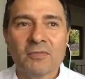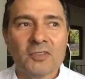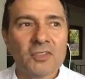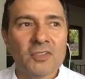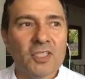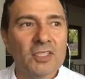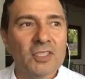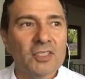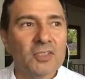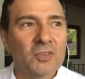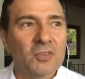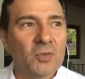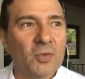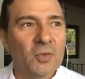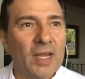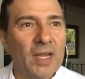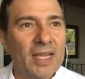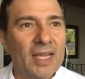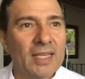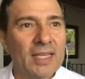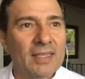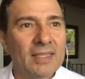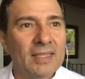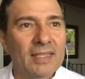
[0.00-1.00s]
just
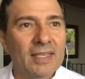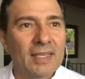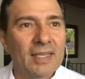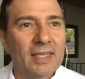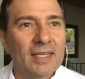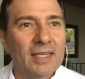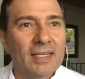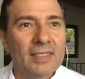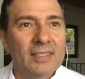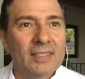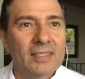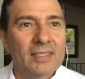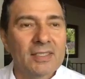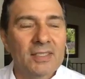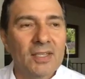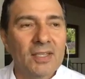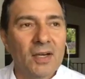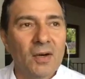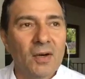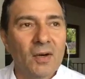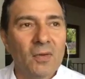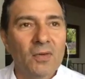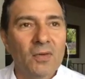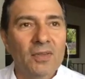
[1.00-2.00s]
rained,
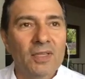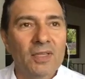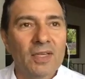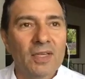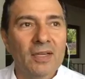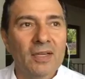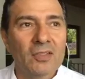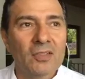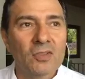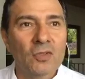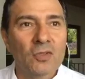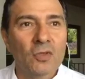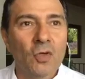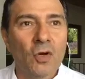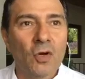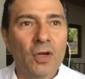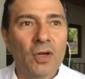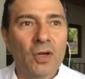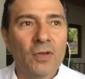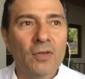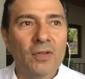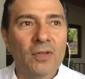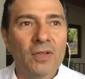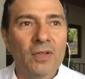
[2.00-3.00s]
so the
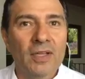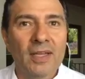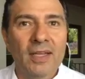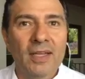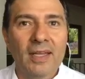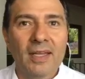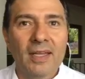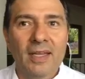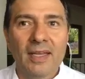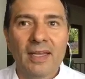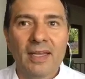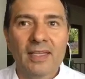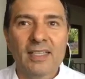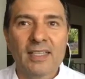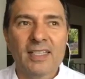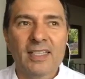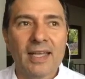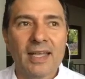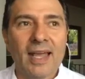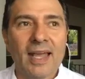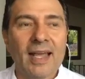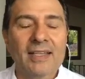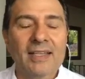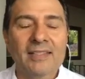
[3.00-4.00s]
soil, it
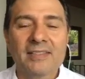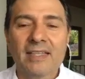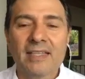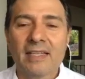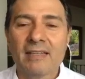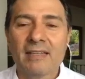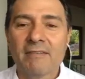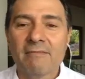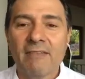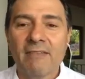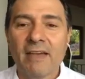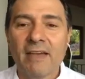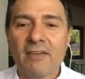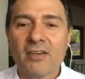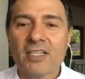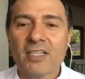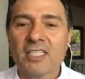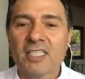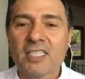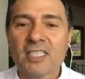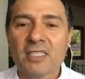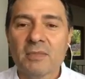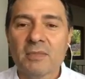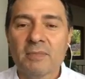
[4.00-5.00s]
has that very
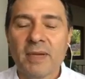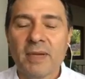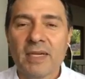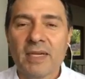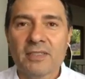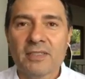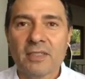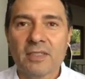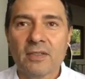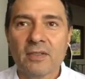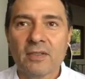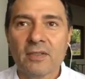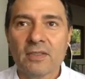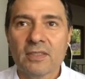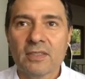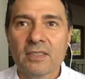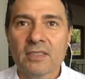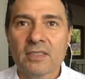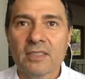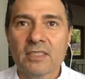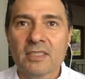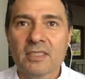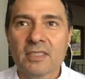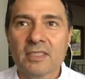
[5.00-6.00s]
special
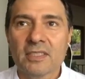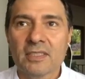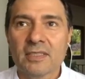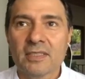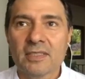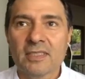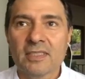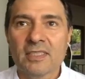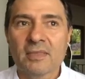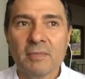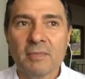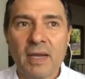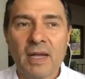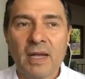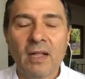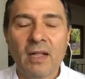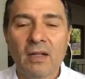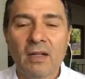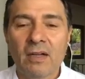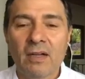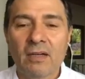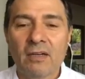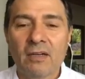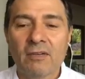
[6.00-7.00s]

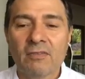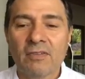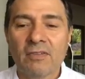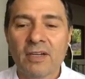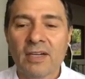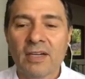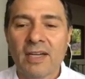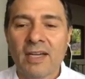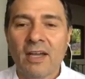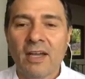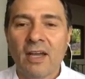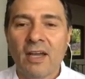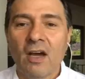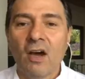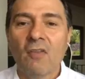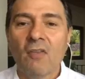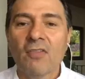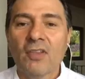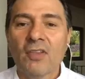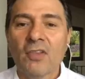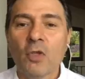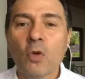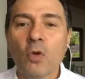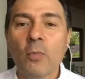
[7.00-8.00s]
smell
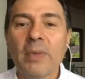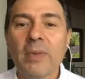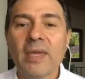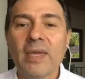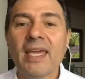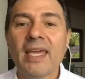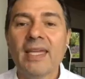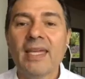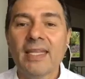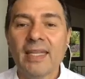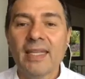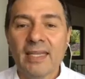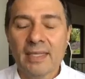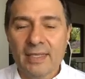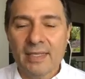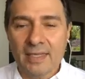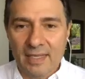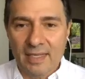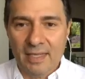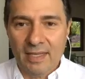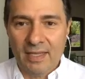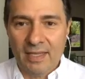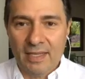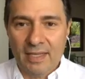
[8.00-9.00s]
of a new beginning,
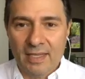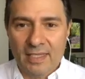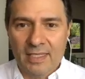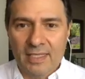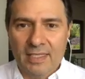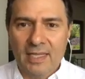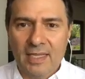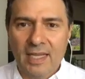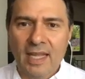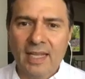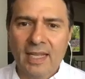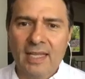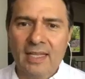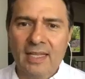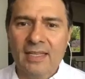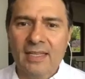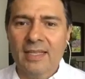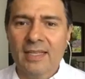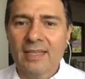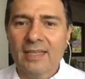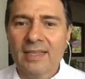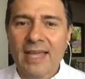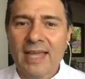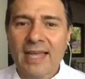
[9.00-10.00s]
like
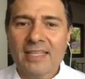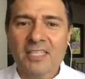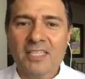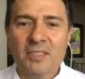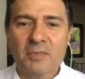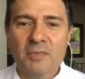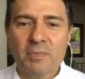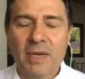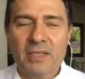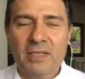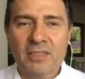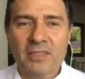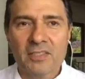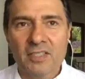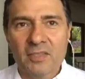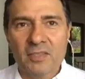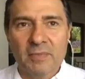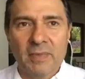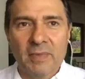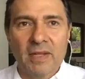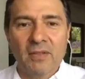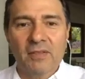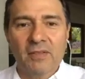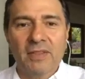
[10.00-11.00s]
that special
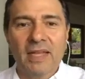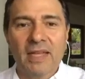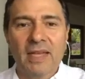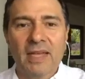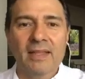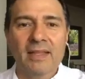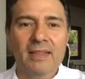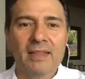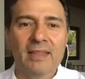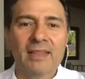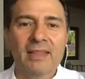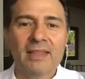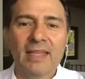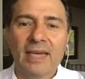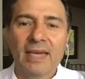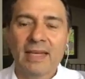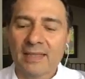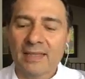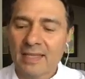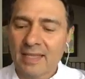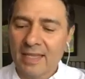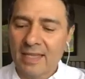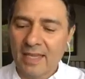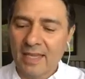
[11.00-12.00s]
smell
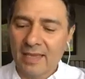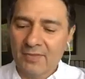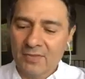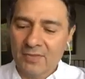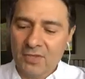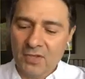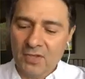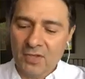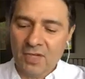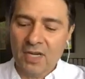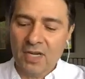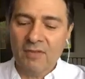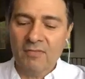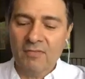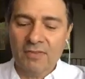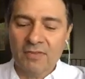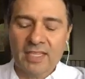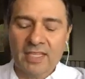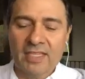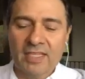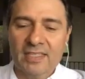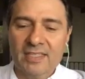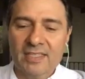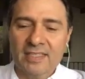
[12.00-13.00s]
that gives you
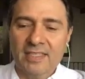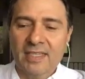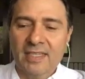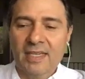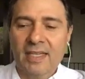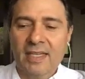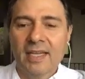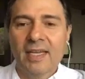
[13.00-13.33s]
confidence